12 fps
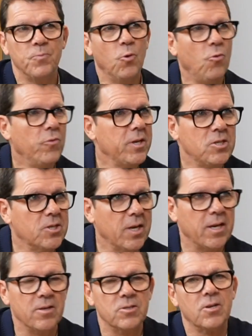All these
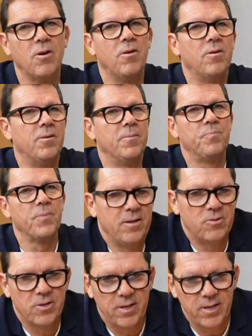things are,
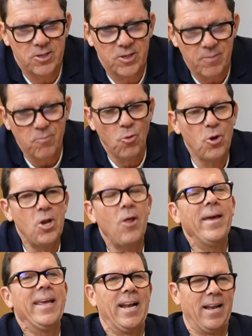it's more
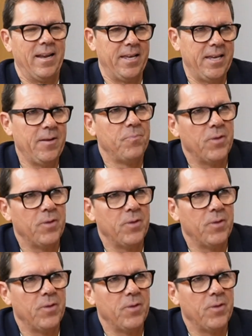likely